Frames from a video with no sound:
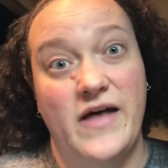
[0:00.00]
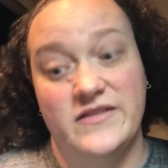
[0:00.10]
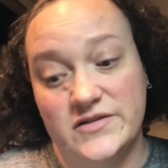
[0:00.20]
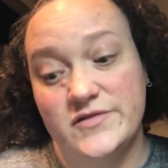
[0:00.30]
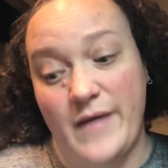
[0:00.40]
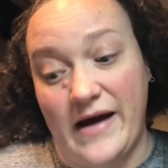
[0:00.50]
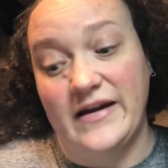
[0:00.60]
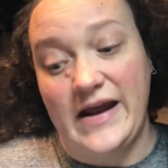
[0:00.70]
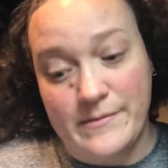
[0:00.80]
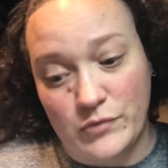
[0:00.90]
this was back in
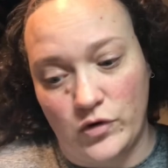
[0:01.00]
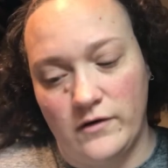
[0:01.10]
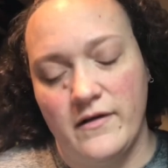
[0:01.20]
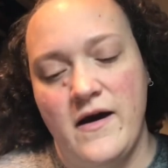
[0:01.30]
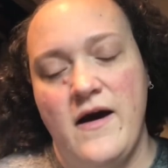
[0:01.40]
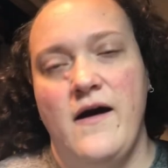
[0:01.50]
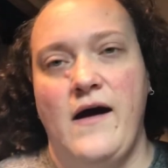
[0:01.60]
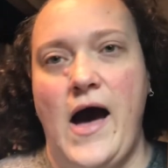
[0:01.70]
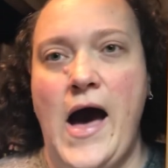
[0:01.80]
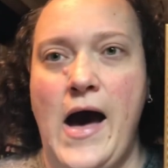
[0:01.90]
April.
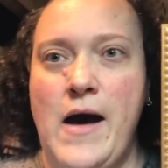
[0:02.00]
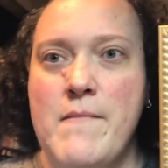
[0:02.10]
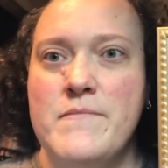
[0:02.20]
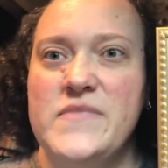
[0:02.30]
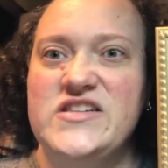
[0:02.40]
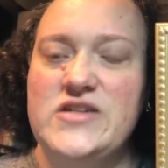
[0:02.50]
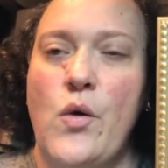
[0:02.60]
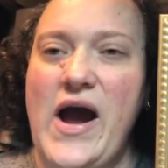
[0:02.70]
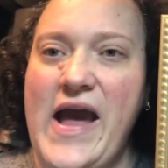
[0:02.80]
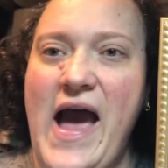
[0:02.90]
So
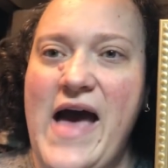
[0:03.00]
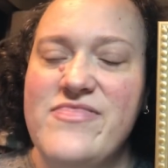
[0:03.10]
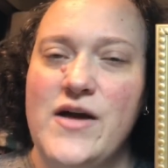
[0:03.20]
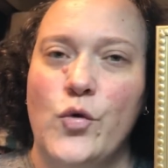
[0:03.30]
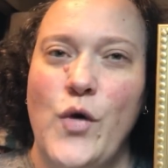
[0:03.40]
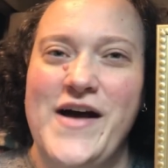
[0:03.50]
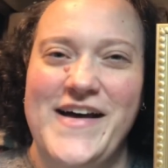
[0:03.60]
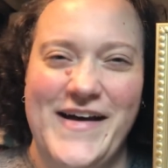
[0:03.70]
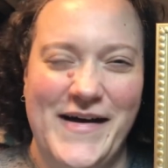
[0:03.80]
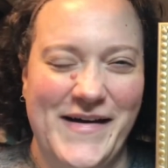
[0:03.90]
I had, there was
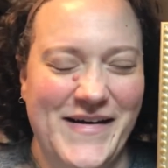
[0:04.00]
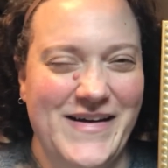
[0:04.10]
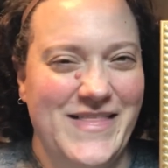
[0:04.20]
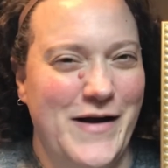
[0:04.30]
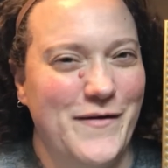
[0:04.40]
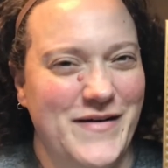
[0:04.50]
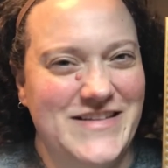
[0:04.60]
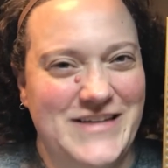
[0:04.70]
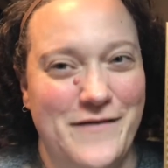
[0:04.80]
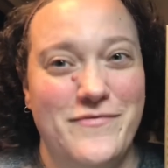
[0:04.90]

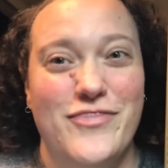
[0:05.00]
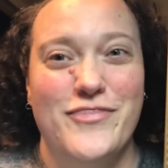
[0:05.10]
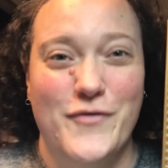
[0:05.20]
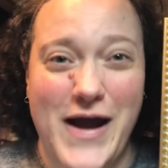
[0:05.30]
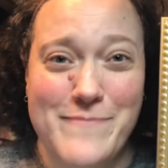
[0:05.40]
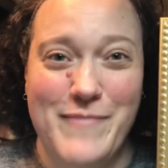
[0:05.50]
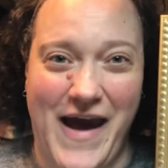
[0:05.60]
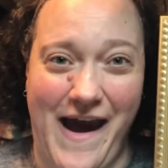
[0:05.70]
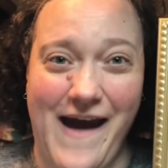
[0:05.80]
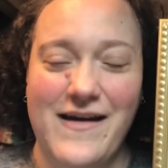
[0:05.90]
a thread
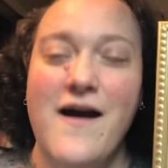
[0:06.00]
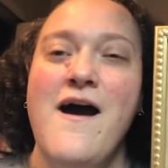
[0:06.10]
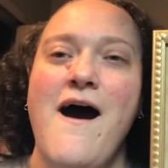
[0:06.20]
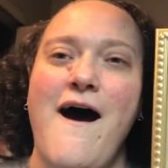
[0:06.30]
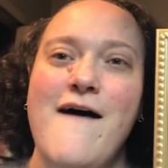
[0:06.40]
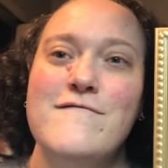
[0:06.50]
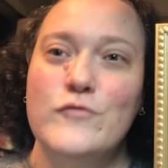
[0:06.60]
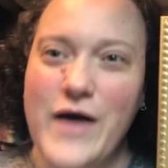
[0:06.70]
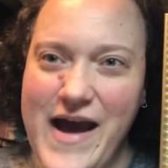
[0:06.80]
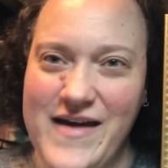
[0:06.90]
pack of
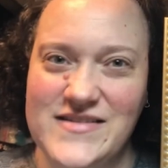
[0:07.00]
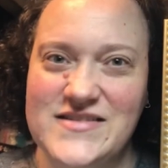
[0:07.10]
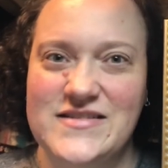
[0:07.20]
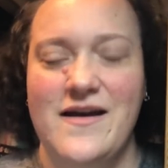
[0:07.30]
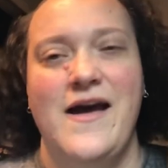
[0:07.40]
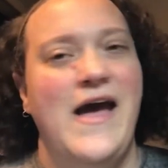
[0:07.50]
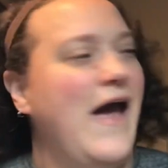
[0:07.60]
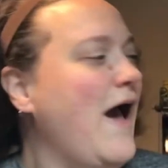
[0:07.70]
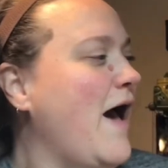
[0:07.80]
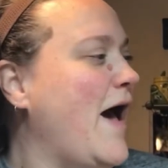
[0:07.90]
reds.
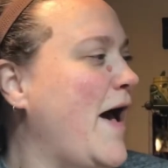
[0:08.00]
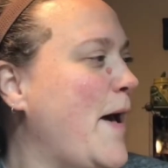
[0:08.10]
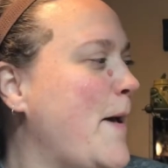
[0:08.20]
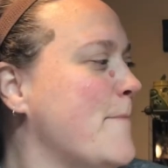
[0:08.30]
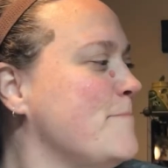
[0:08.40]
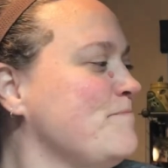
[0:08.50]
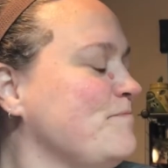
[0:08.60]
And